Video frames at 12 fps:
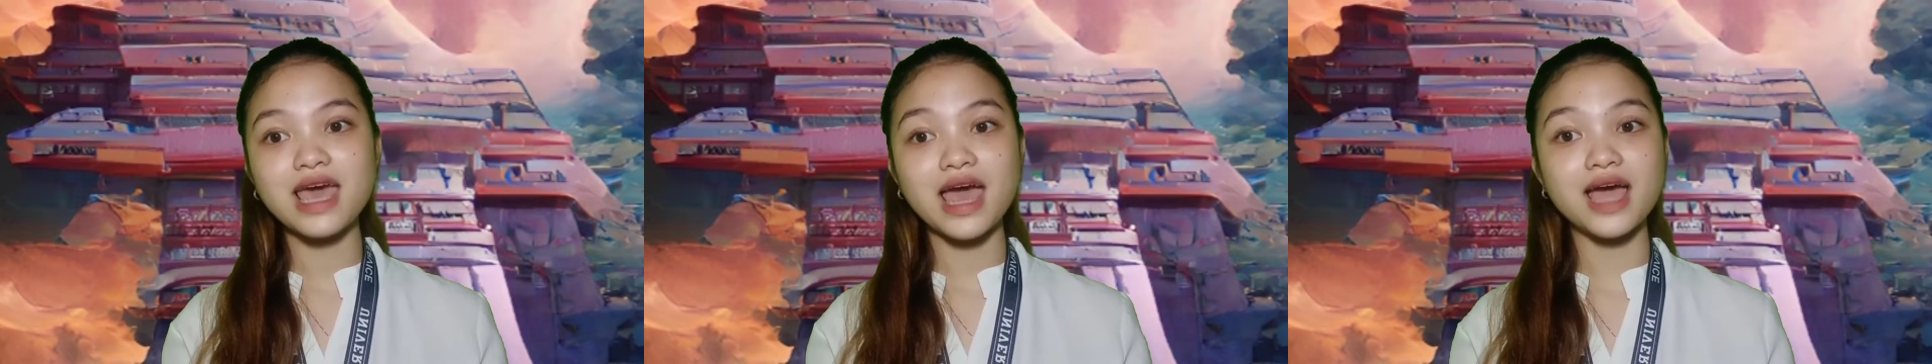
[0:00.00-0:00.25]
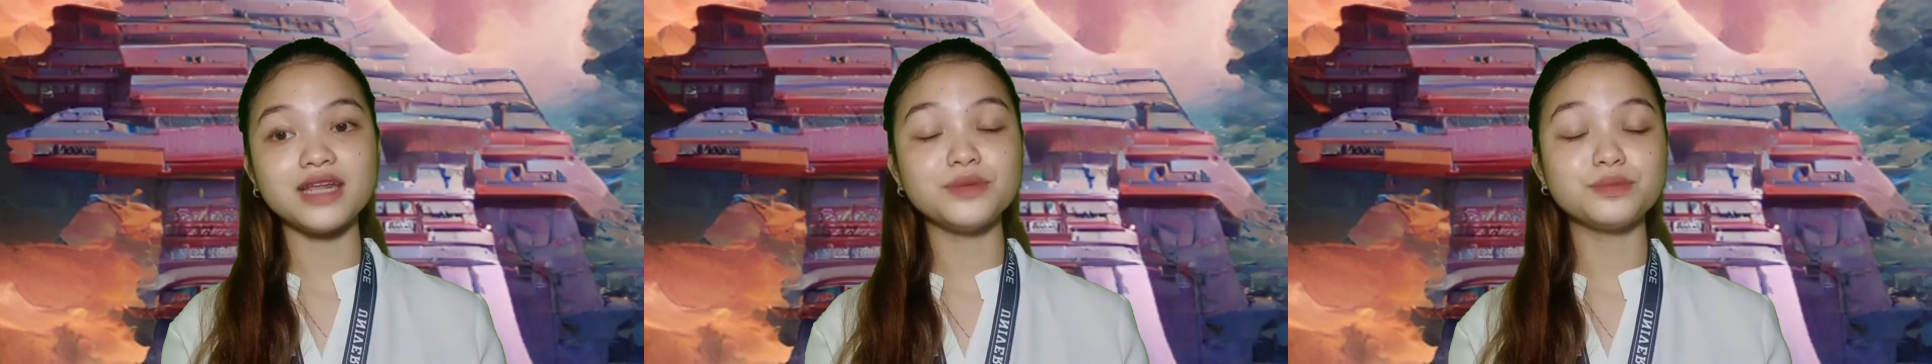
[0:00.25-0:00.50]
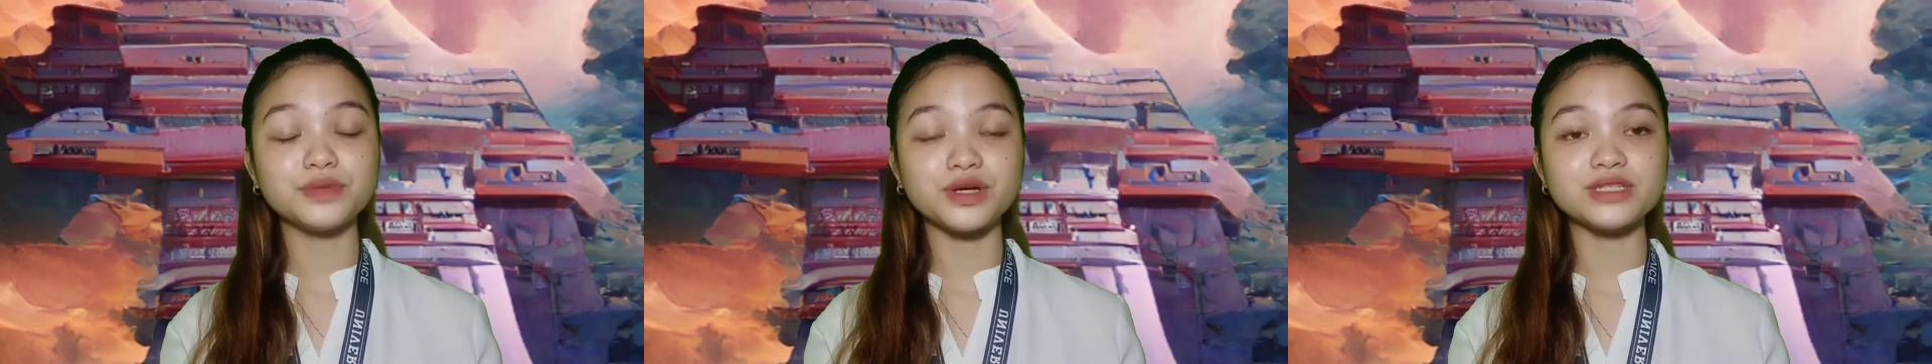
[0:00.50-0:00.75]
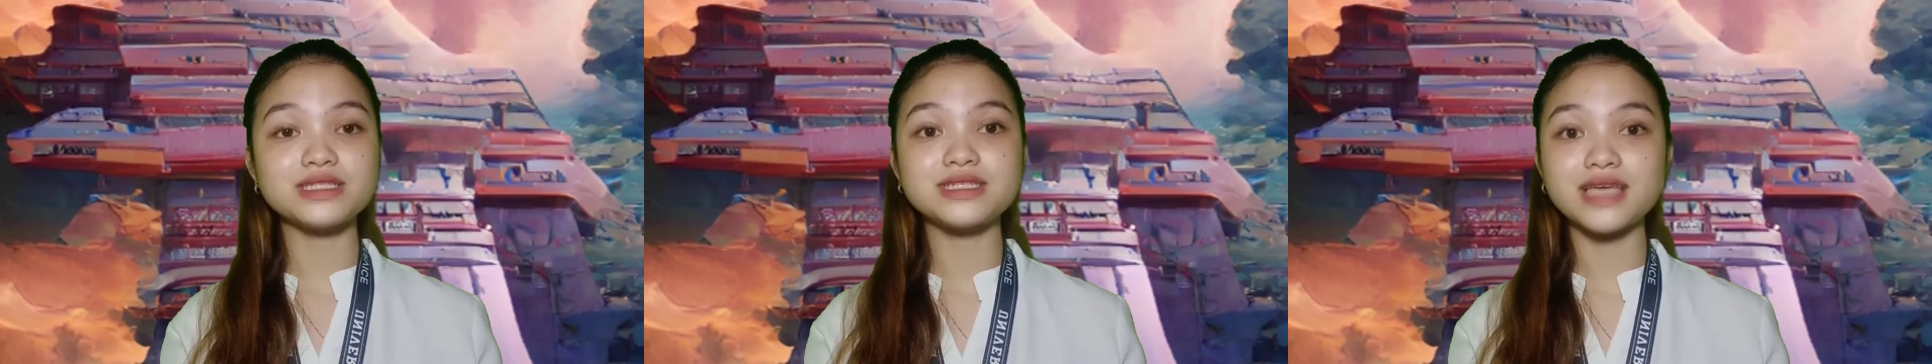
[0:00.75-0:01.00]
and
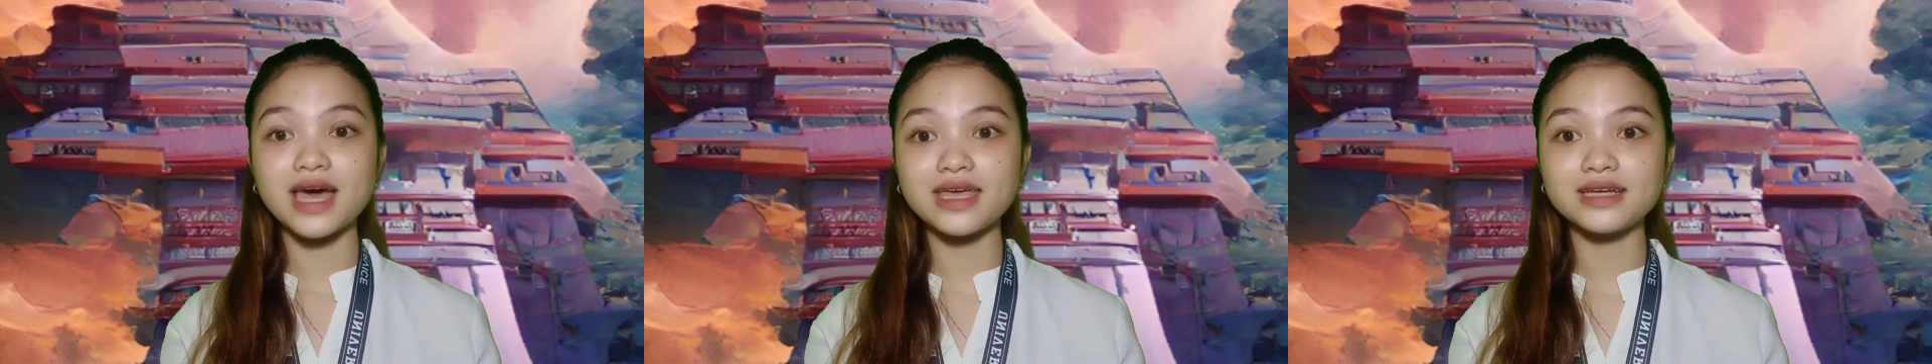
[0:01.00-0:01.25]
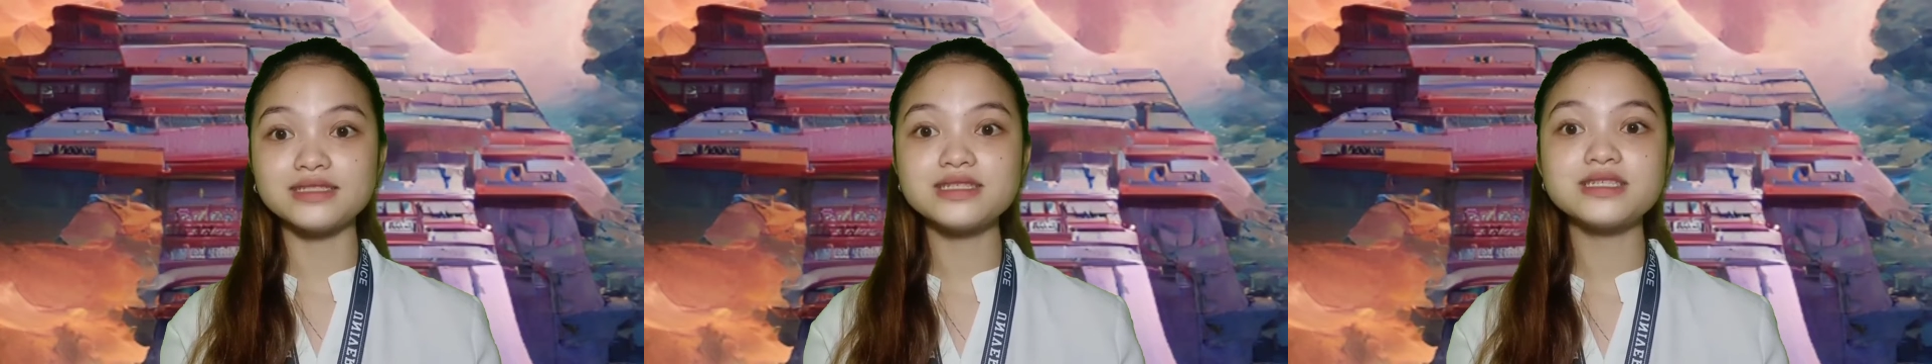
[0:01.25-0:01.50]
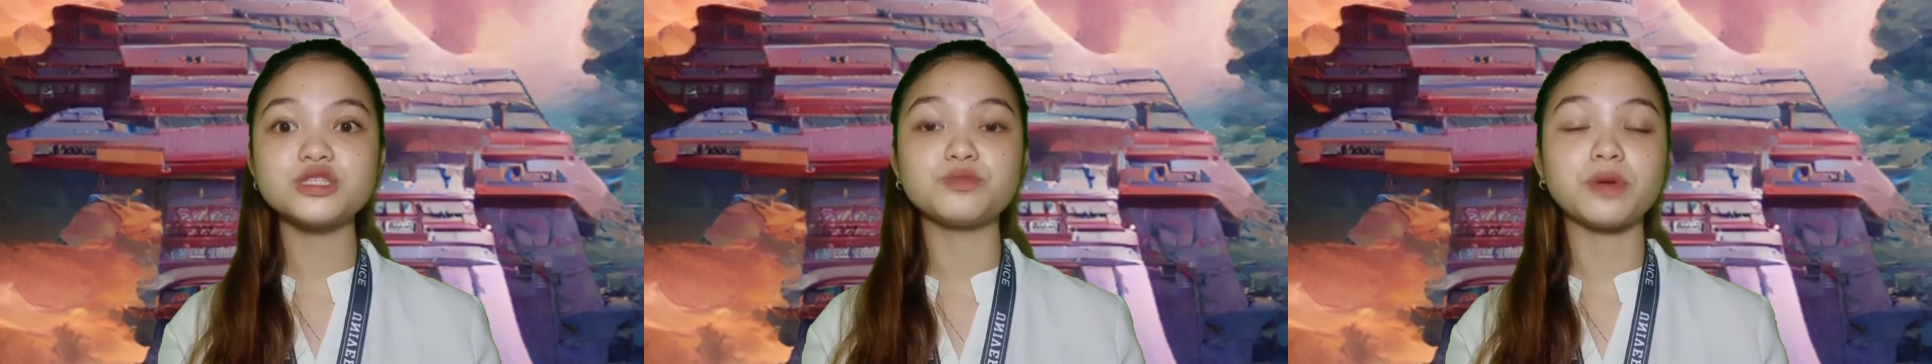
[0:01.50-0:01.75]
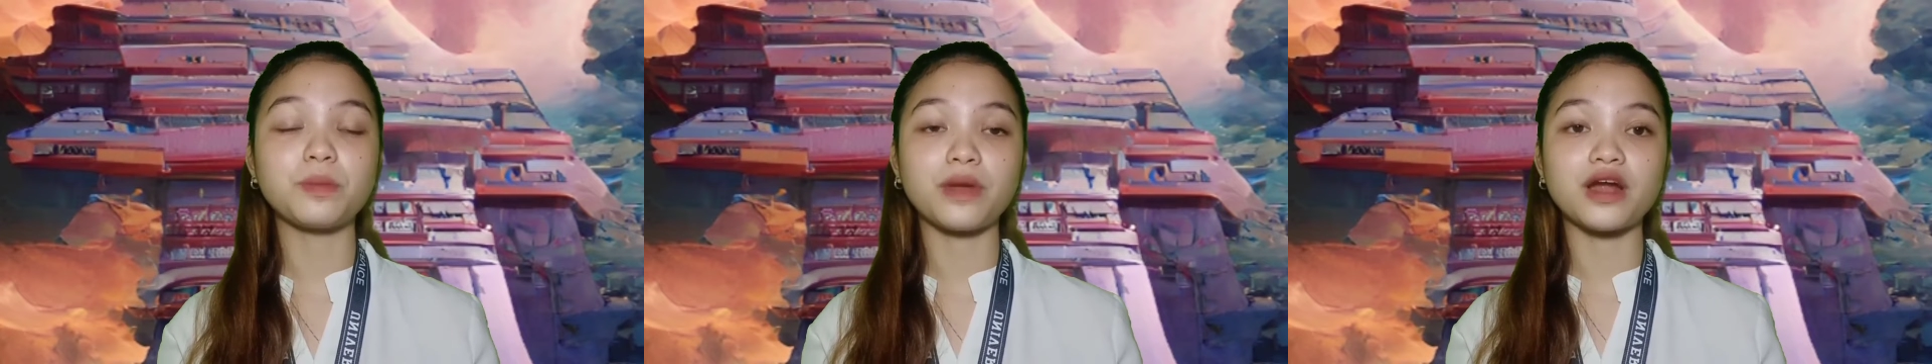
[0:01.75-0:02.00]
employed science to
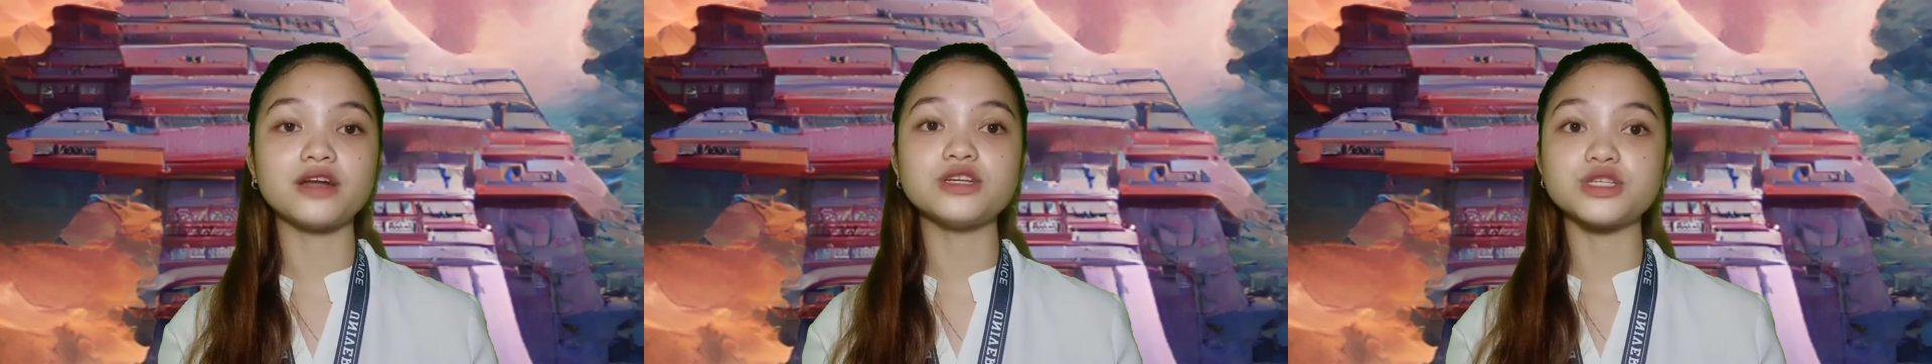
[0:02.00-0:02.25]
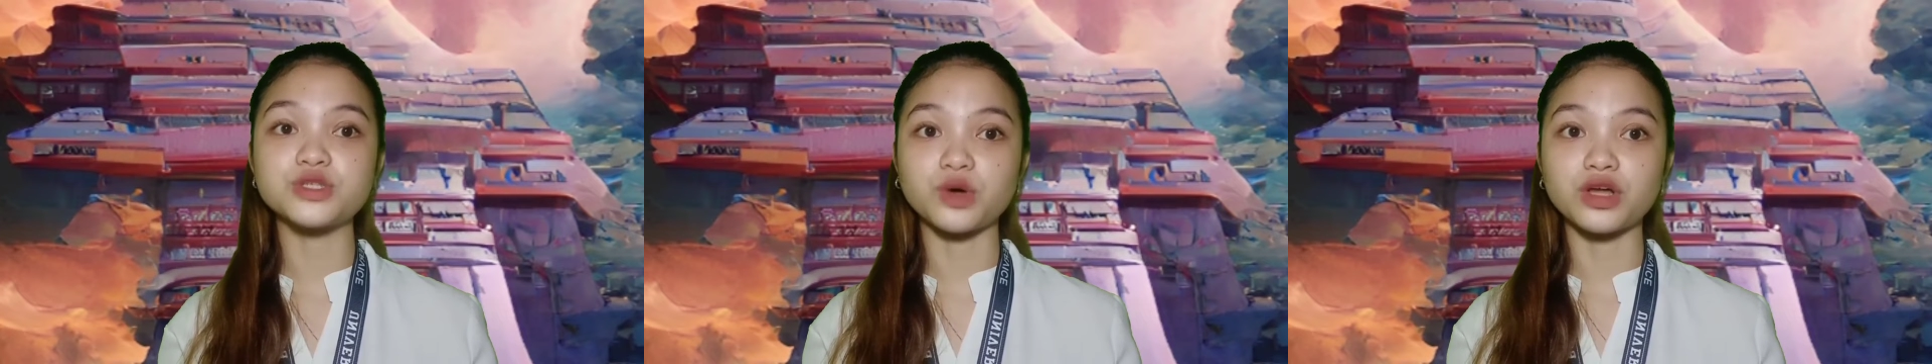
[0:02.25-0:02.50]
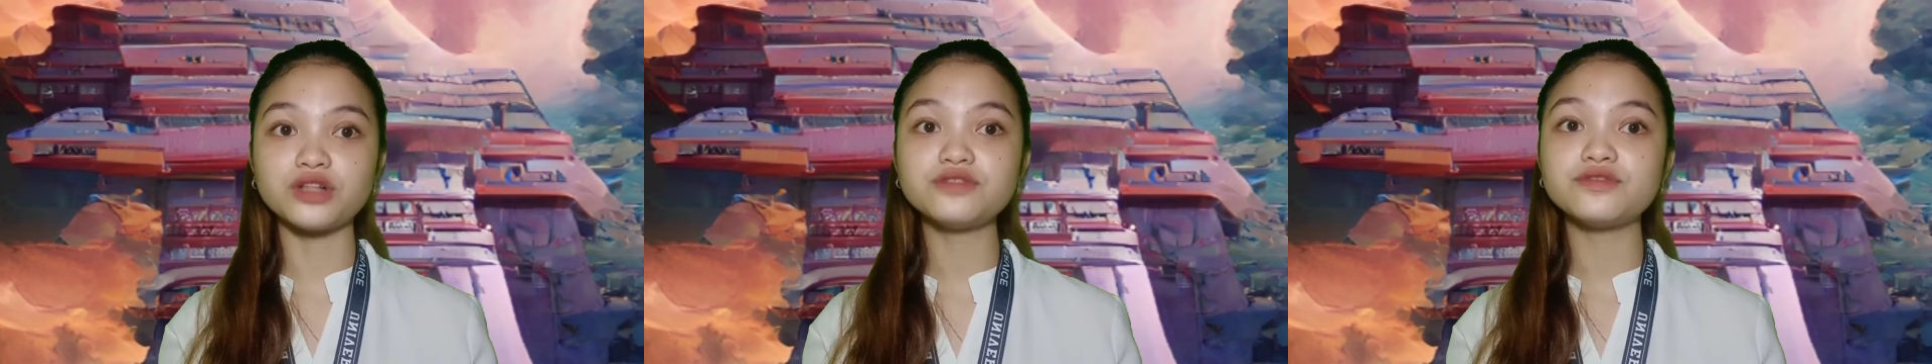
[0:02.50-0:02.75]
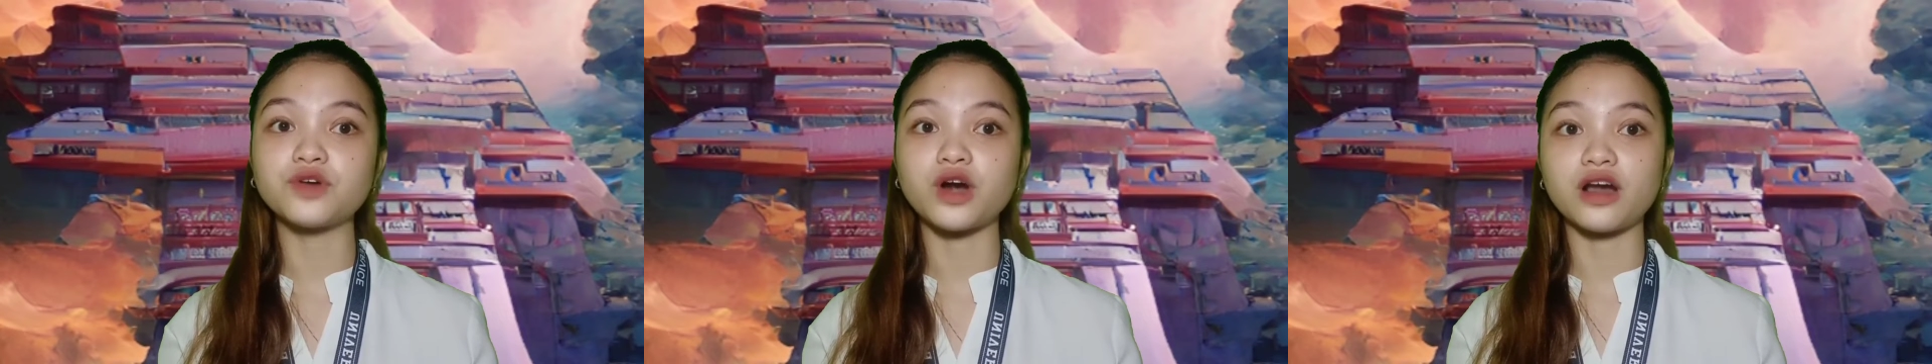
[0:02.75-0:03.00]
prepare the soil
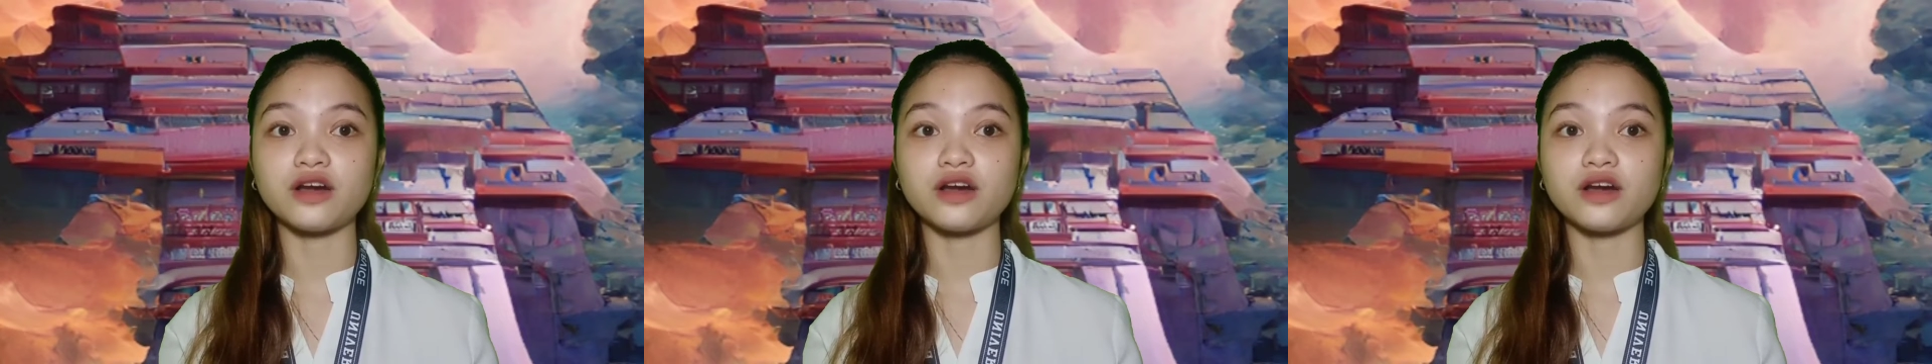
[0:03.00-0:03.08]
for